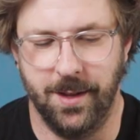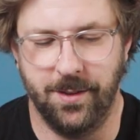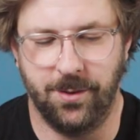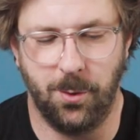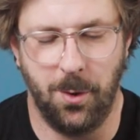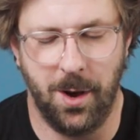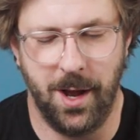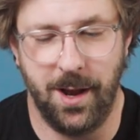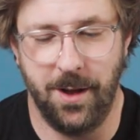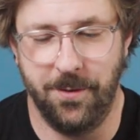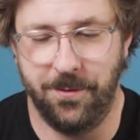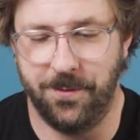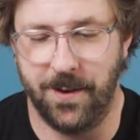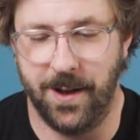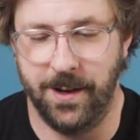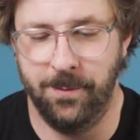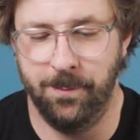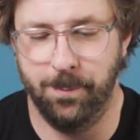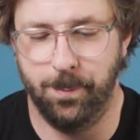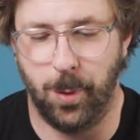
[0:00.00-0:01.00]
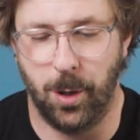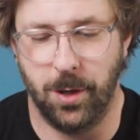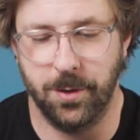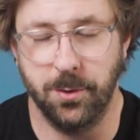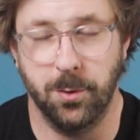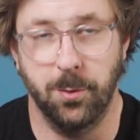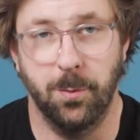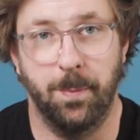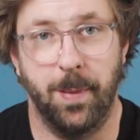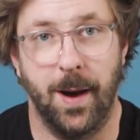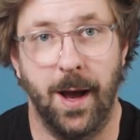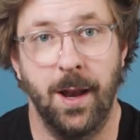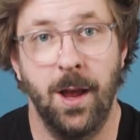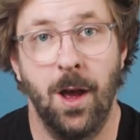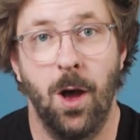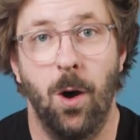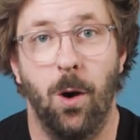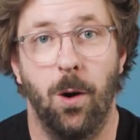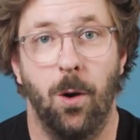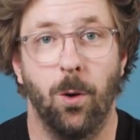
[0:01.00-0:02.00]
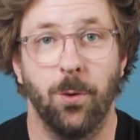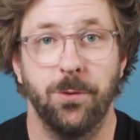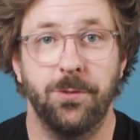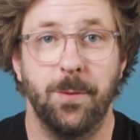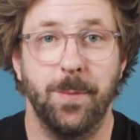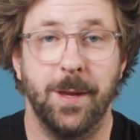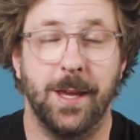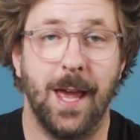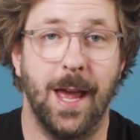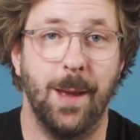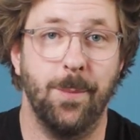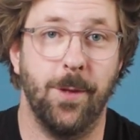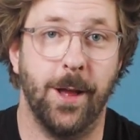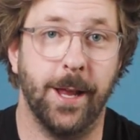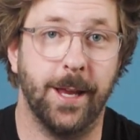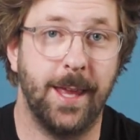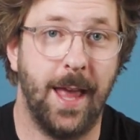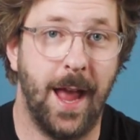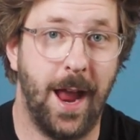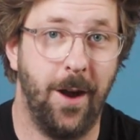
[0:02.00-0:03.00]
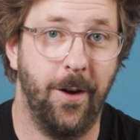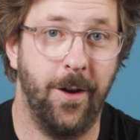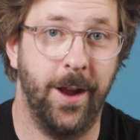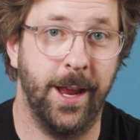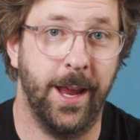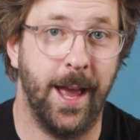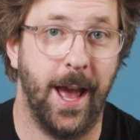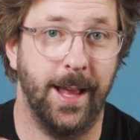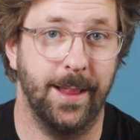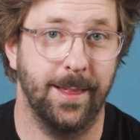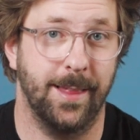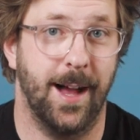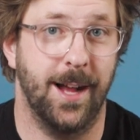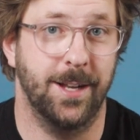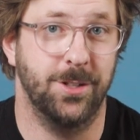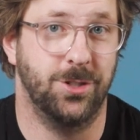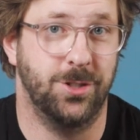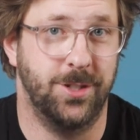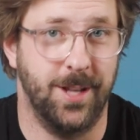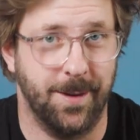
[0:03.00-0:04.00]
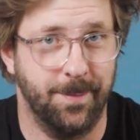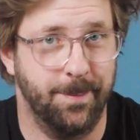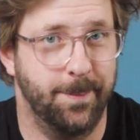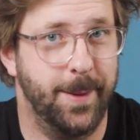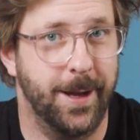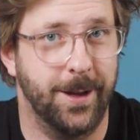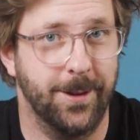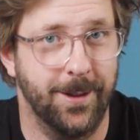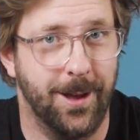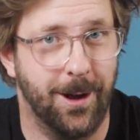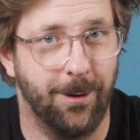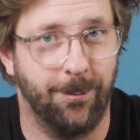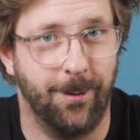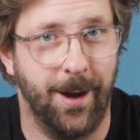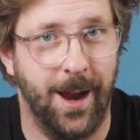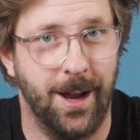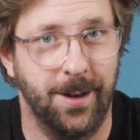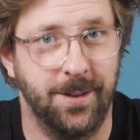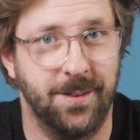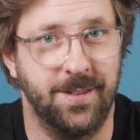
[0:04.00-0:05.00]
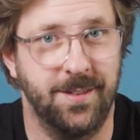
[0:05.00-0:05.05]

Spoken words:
It's quite a fun bottle, but also became like carrying a large dumbbell around